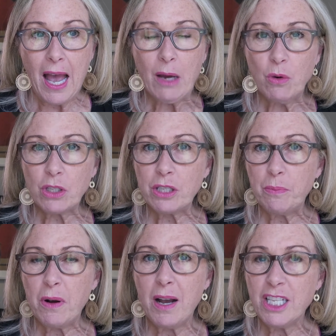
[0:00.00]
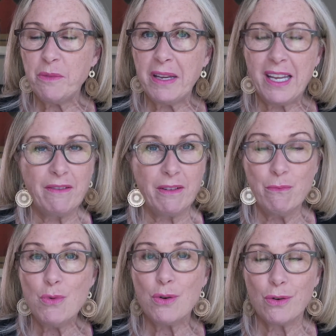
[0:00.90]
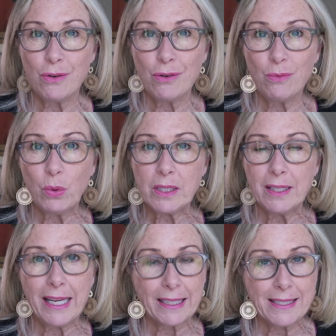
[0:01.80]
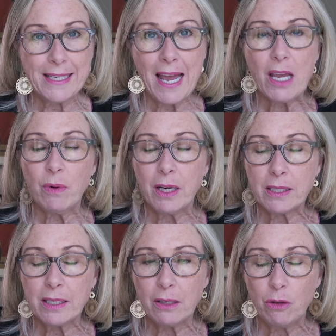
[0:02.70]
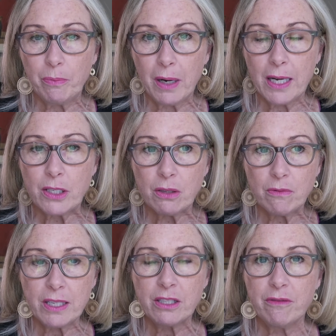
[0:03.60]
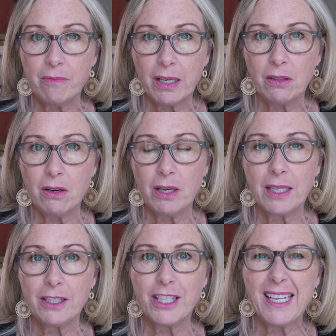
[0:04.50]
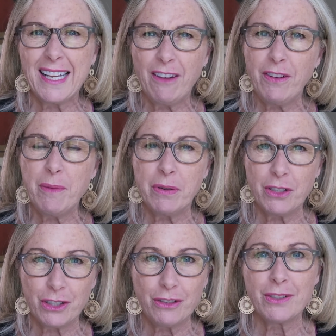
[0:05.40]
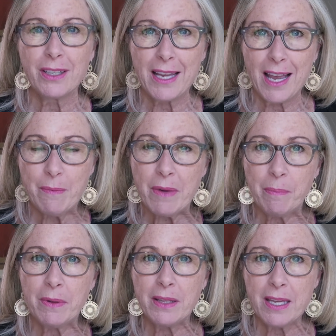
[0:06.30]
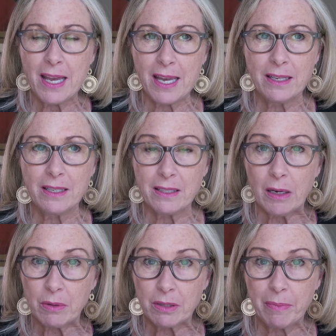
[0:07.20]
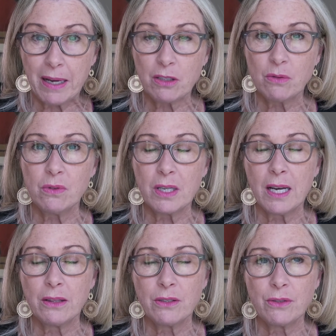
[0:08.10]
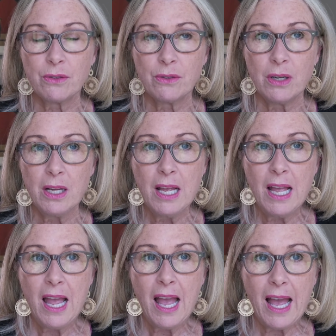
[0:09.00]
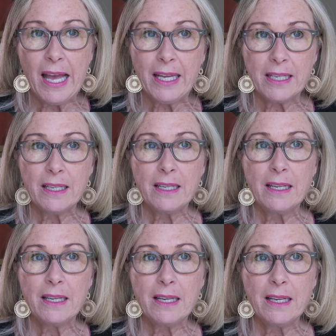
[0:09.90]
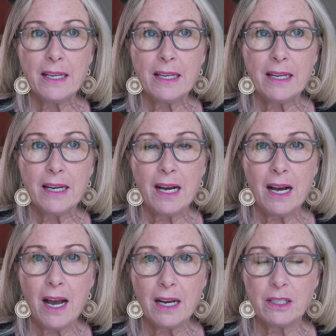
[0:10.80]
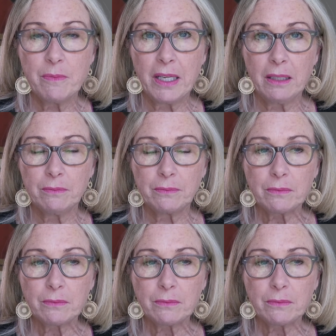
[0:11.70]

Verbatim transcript: And what surprised me even more was the next day when I said goodbye to the rest of my colleagues, the lovely producer came up at the end as I was about to walk out the door and hugged me